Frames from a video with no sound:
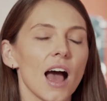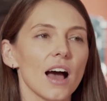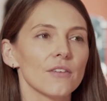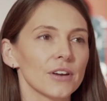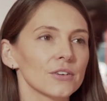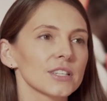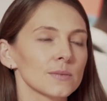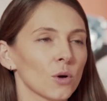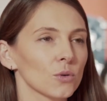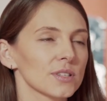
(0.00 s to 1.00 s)
A very
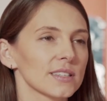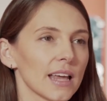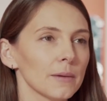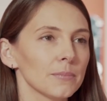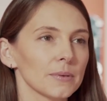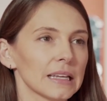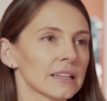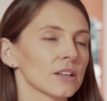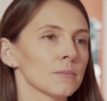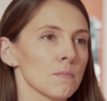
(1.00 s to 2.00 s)
small step
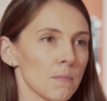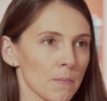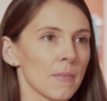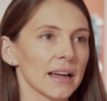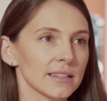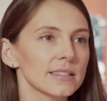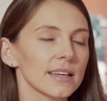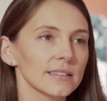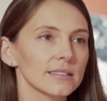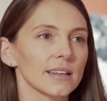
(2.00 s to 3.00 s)
in a
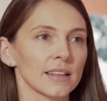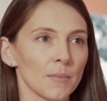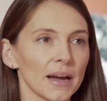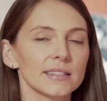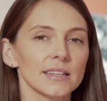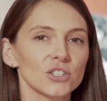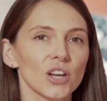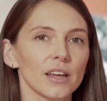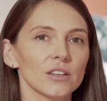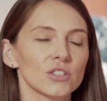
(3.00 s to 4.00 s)
mindset and a mindset
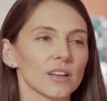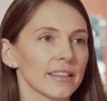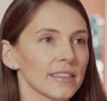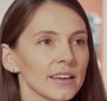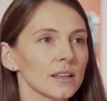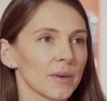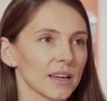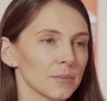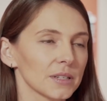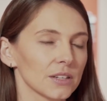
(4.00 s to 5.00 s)
change that I think can
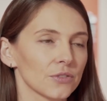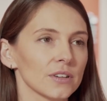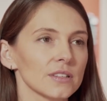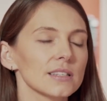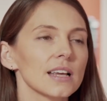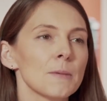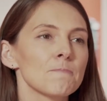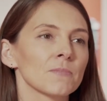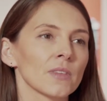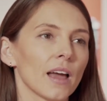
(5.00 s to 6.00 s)
make a big difference.
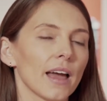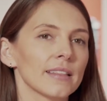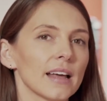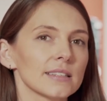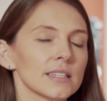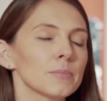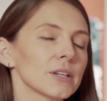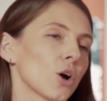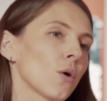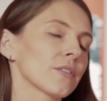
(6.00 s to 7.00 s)
And that's
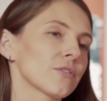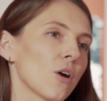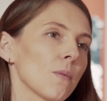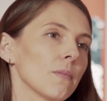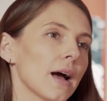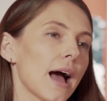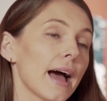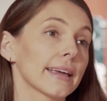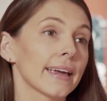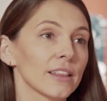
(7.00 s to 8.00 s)
simply going from,
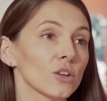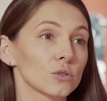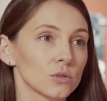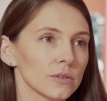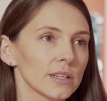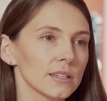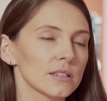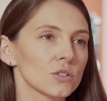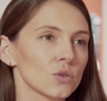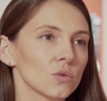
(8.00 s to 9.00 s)
I cannot do
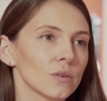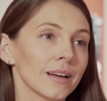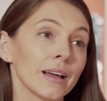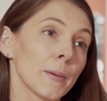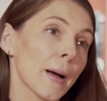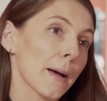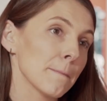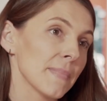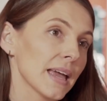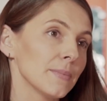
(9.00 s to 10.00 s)
this, to
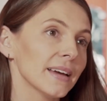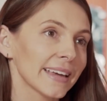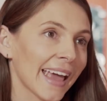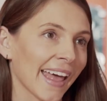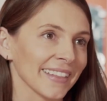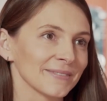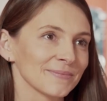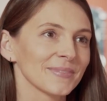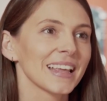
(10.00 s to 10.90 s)
maybe I can.